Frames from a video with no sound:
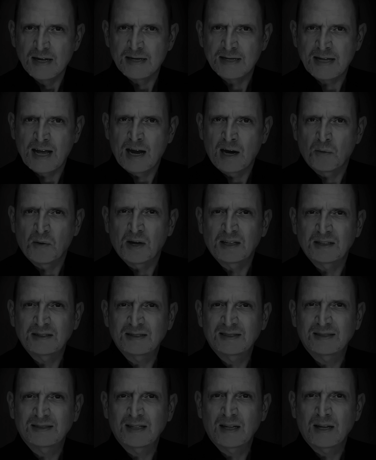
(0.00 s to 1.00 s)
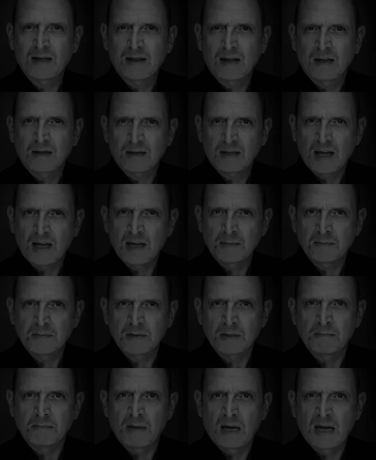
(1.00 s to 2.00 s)
Now I say there came
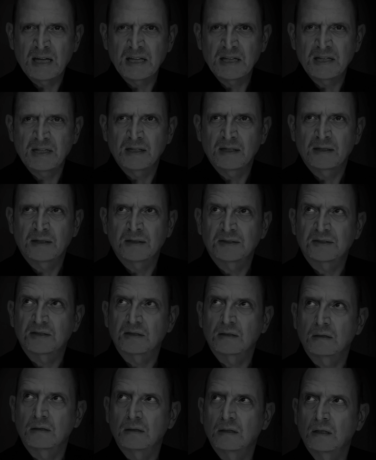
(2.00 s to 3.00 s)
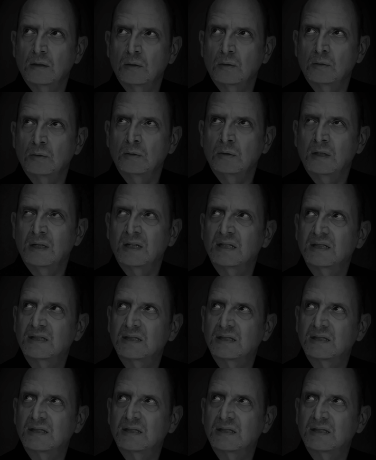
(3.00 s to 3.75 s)
to my ears a low,